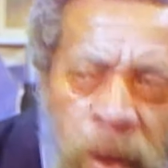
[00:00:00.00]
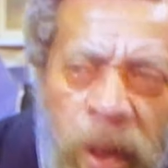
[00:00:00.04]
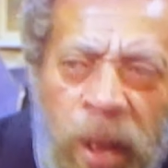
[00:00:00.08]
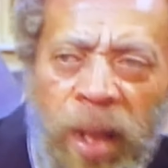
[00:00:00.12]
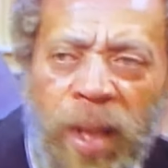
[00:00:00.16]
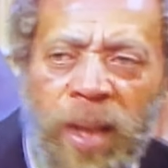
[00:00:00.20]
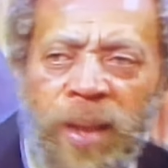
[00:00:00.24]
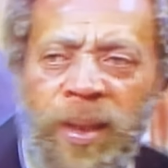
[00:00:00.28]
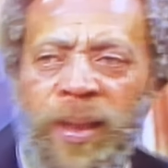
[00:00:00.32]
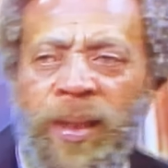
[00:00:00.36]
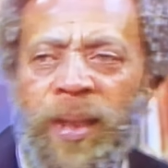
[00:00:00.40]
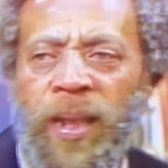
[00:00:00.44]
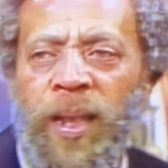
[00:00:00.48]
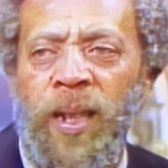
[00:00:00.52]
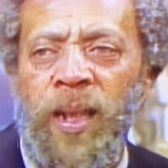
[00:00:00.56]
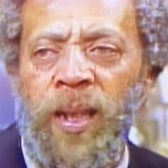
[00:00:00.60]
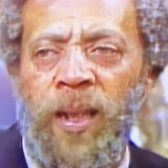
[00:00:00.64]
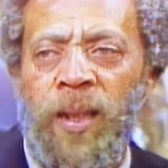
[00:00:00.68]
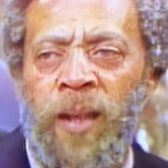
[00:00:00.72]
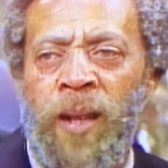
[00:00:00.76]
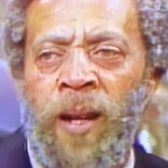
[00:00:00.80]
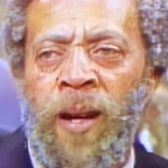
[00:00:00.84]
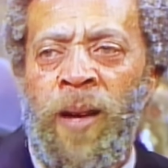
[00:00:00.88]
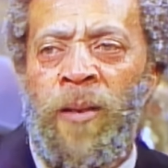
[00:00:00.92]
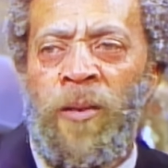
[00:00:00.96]
Last night.
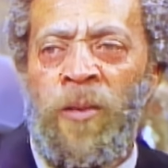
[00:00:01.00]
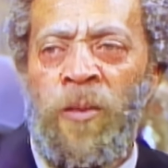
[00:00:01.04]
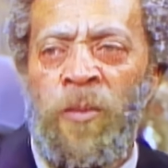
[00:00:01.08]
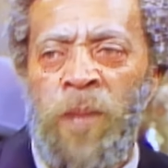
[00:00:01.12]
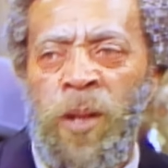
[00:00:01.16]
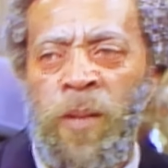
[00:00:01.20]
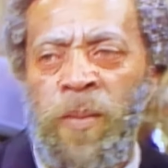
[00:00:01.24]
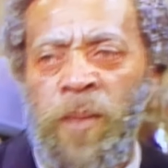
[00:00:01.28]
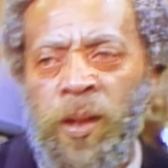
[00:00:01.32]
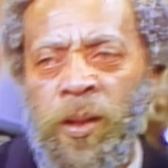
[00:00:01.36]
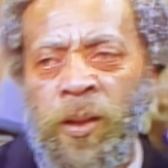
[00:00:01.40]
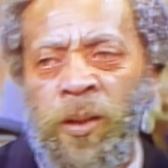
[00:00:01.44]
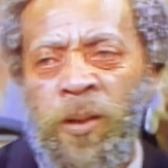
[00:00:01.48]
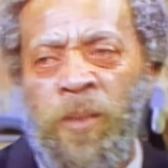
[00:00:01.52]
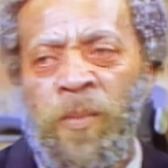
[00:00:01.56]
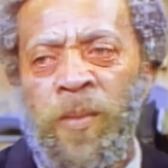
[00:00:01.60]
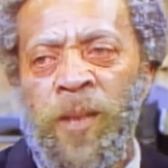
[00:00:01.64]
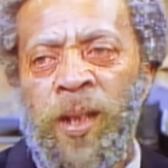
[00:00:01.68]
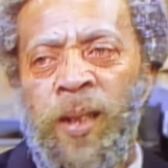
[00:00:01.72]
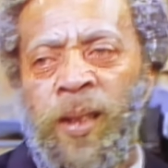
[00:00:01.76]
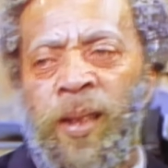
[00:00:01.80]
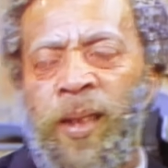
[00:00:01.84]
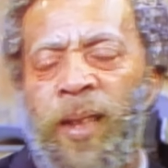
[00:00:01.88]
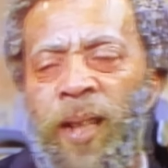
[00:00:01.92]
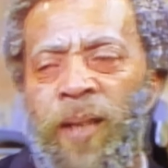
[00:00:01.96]
Remember you and me
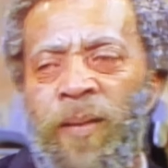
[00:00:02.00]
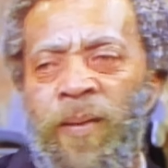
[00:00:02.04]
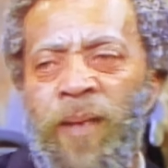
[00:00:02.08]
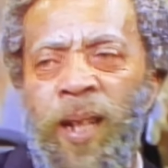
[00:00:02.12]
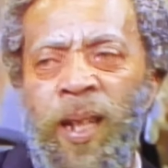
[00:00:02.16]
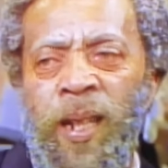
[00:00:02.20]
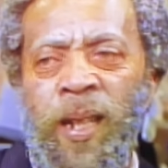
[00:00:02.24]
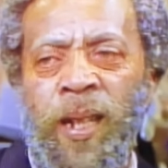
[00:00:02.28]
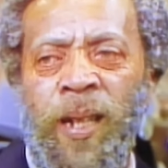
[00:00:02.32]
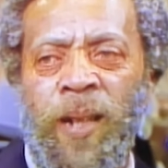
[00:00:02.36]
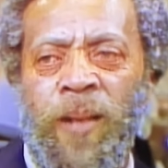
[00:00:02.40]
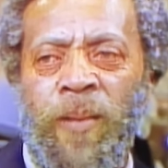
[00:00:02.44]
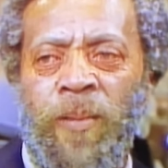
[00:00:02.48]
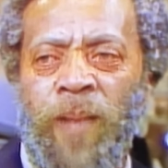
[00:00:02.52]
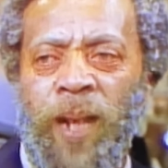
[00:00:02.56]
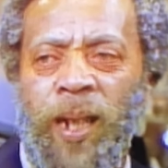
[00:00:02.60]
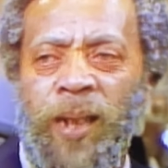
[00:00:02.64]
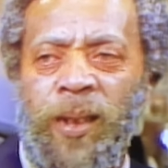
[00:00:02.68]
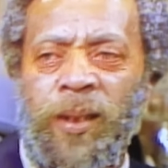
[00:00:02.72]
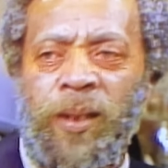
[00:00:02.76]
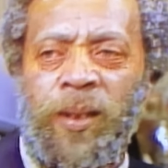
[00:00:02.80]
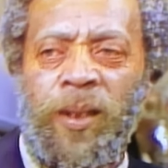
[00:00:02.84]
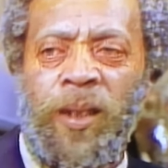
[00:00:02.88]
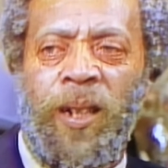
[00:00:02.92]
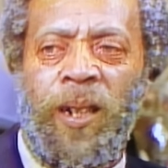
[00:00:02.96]
sat right here and watched
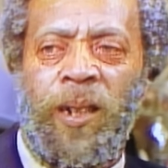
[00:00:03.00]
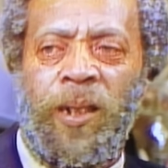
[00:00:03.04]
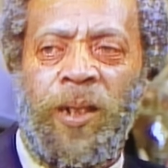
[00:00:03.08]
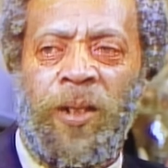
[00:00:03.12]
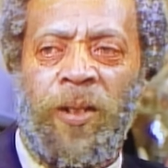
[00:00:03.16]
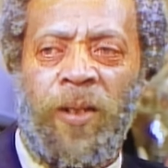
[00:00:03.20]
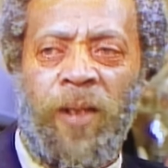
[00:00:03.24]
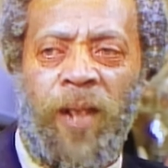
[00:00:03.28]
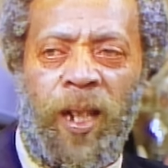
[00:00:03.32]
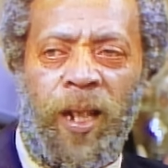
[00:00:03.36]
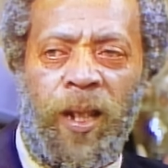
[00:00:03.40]
Star Trek.